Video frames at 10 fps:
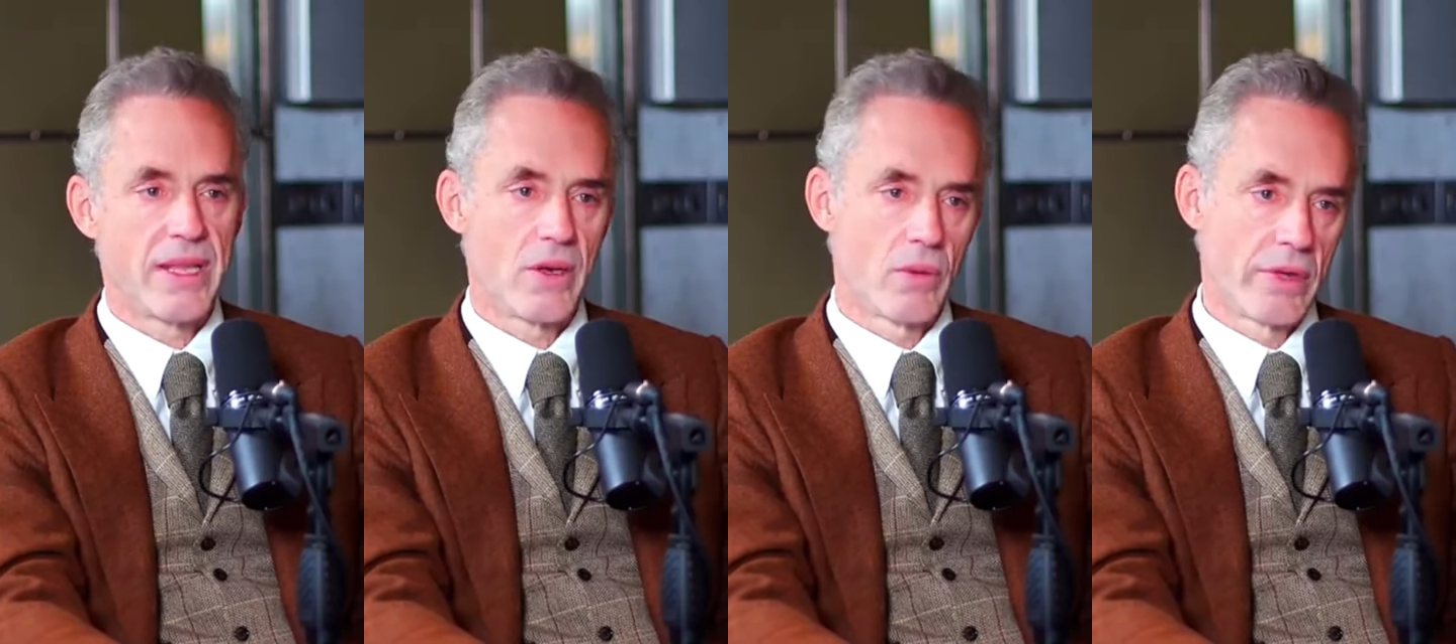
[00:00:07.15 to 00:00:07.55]

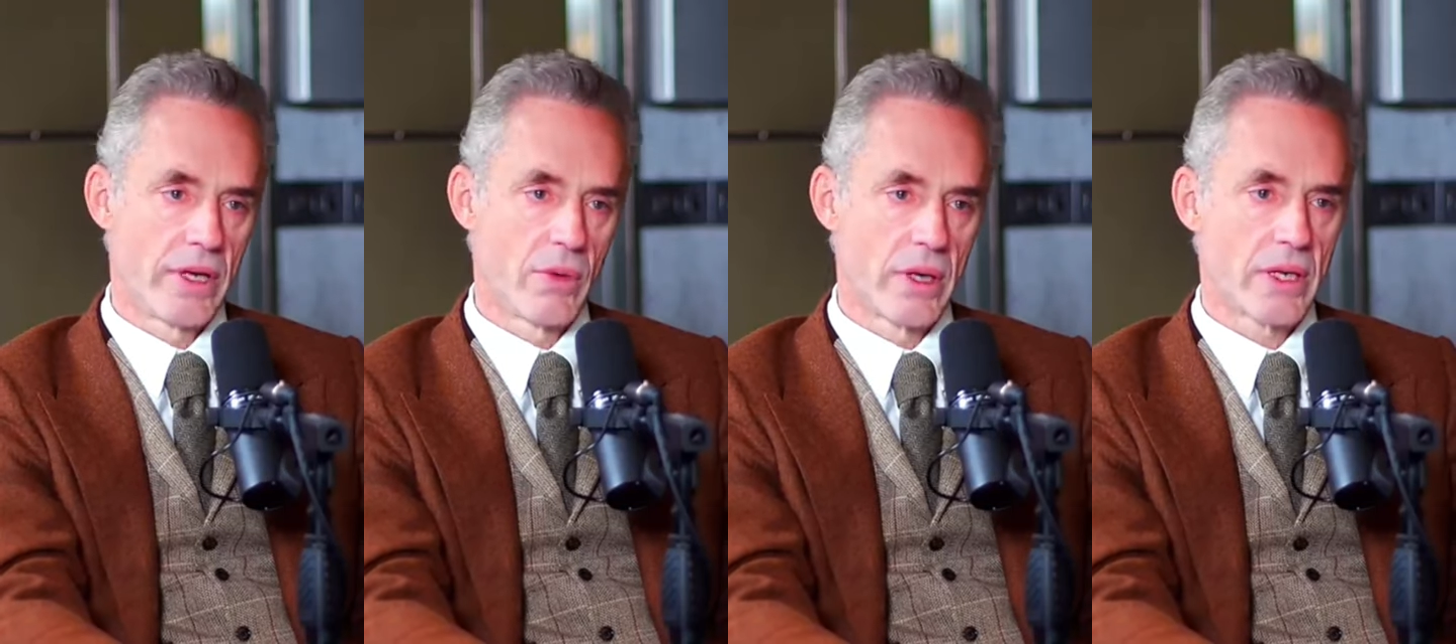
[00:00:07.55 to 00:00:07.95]
They don't
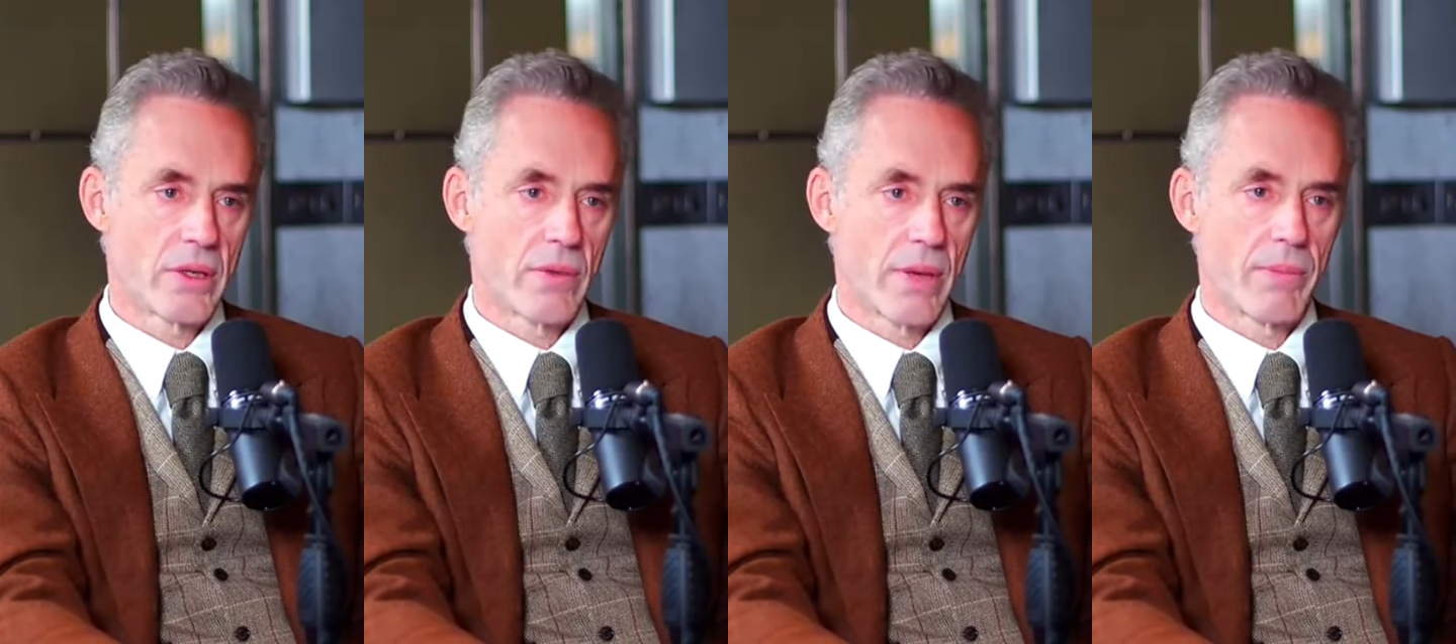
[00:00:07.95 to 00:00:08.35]
really want to
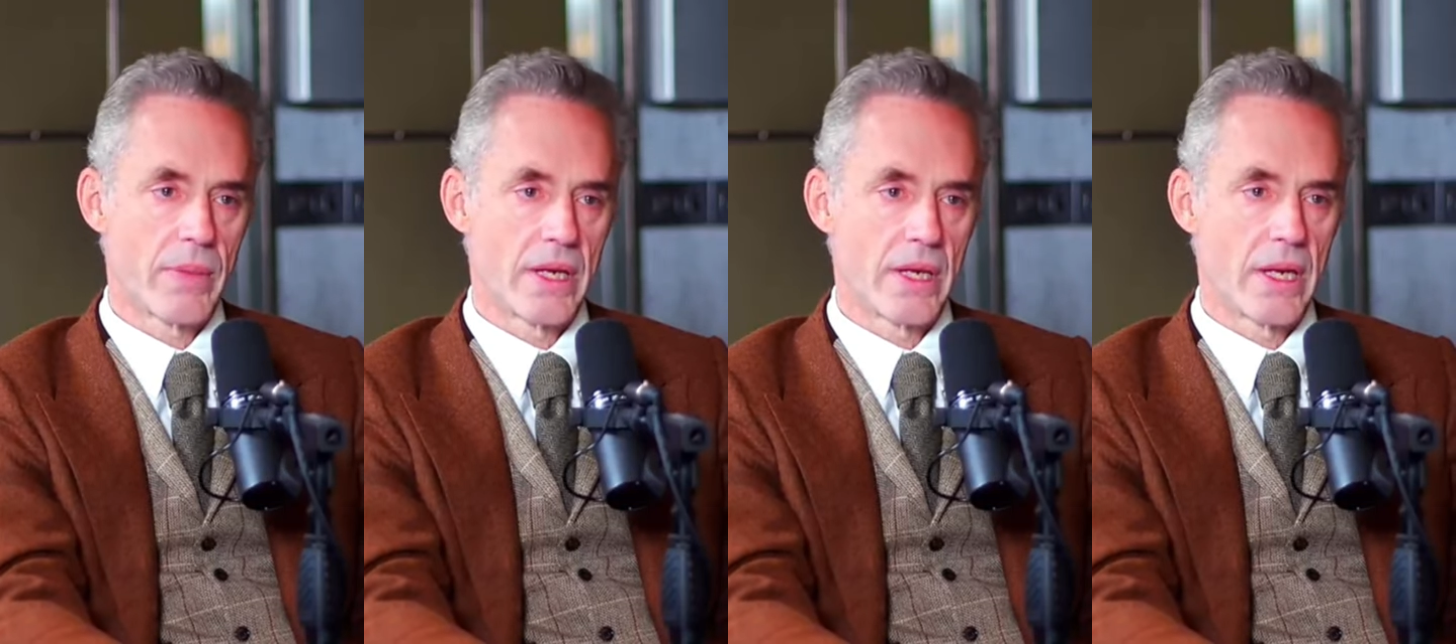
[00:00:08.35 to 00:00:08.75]
interrupt
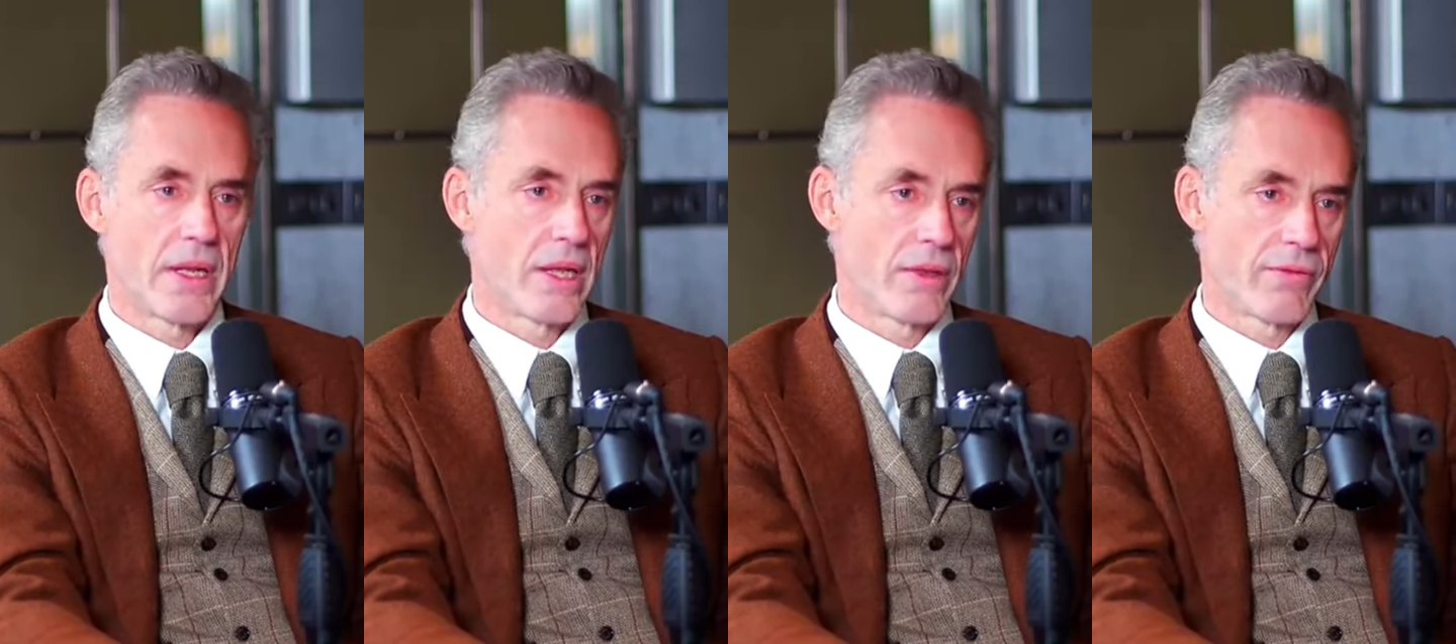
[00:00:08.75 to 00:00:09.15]
me,
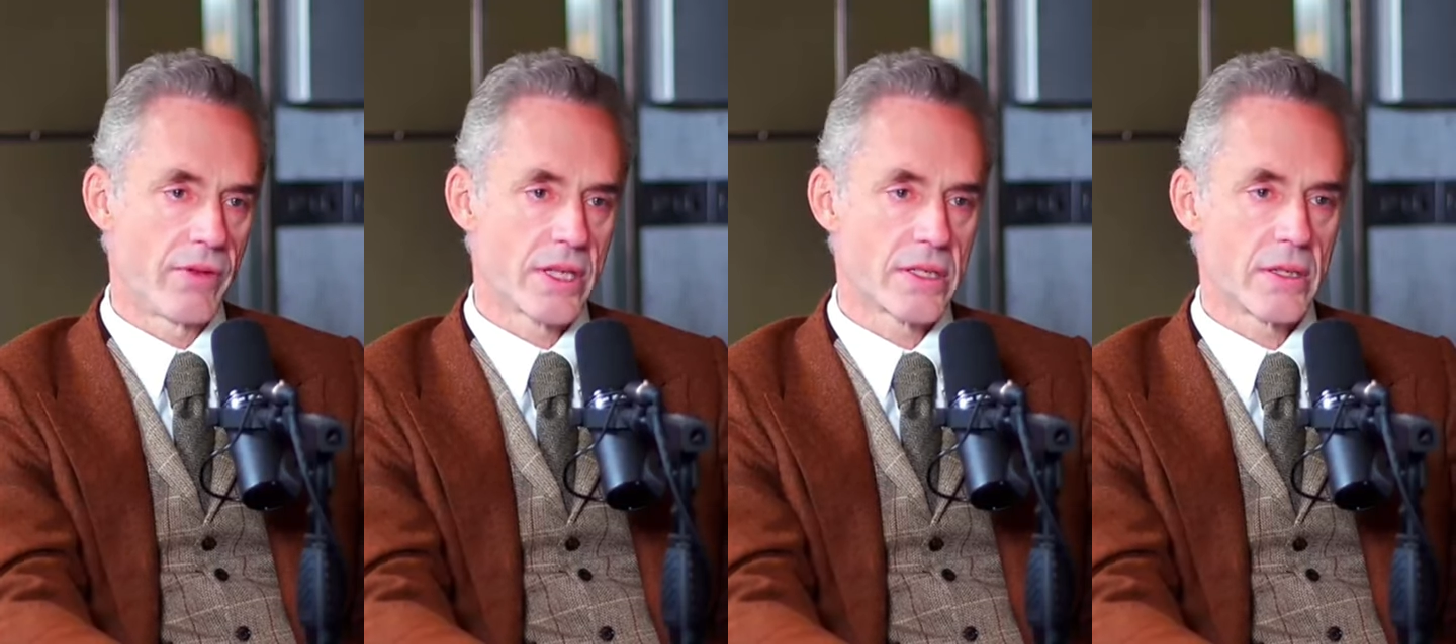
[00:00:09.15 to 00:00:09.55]
and then they're
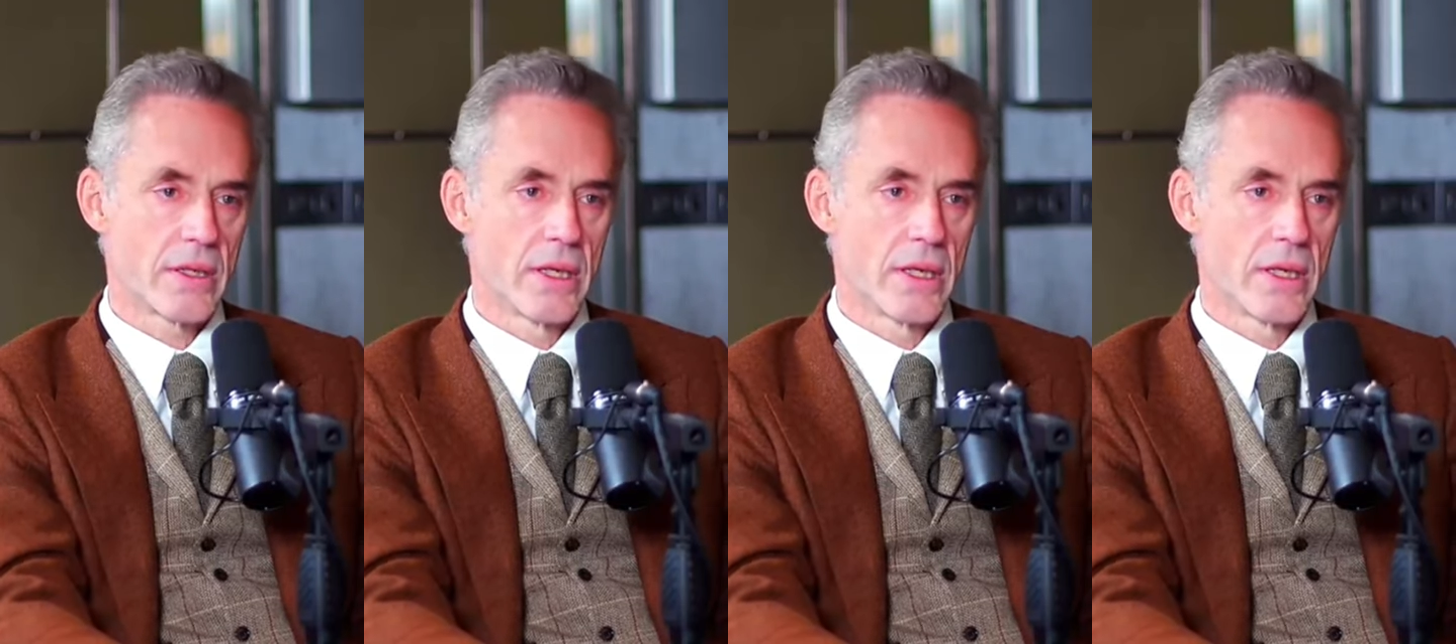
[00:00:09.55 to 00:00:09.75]
flustered.